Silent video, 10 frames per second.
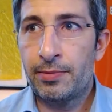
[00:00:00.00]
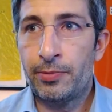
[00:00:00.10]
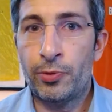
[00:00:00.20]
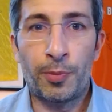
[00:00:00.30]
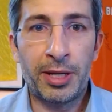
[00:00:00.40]

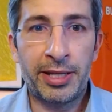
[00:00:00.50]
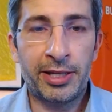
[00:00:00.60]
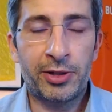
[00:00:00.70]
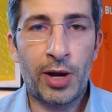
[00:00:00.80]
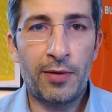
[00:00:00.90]
Normally
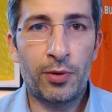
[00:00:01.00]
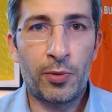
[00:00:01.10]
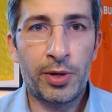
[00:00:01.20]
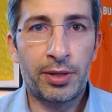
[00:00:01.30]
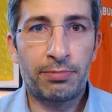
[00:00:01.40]
they travel
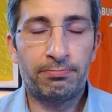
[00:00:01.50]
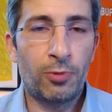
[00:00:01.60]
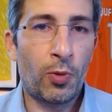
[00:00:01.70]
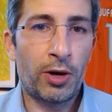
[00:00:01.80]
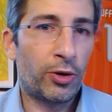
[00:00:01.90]
with
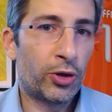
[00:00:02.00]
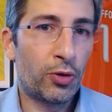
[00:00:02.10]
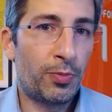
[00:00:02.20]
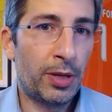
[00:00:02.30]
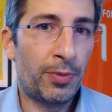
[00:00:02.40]
one or
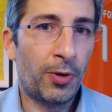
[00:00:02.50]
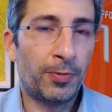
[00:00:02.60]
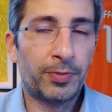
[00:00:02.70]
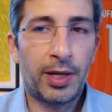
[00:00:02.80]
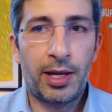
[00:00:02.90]
two
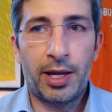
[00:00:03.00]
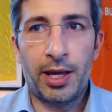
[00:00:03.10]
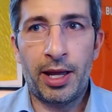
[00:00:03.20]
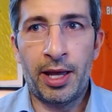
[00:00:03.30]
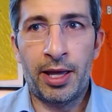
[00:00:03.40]
people,
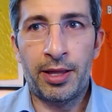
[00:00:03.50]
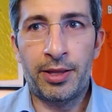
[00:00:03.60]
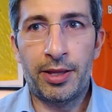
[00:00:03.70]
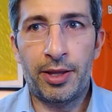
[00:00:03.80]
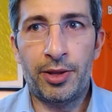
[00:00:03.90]

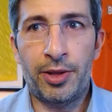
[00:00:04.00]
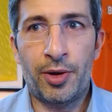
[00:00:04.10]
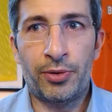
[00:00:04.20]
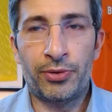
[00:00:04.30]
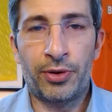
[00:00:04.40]
and
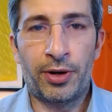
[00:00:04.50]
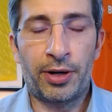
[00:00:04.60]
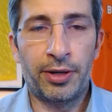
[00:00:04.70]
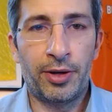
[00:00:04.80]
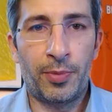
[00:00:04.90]
those are
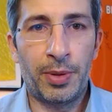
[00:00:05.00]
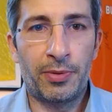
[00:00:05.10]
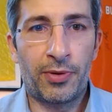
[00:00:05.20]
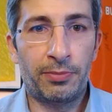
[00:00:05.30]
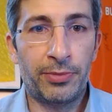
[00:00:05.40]
people
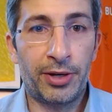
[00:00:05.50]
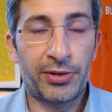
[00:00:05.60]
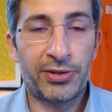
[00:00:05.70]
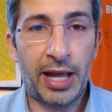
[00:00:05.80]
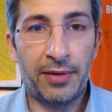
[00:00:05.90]
from their
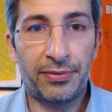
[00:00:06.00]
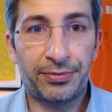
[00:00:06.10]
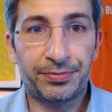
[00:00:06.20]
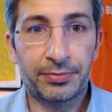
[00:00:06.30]
staff.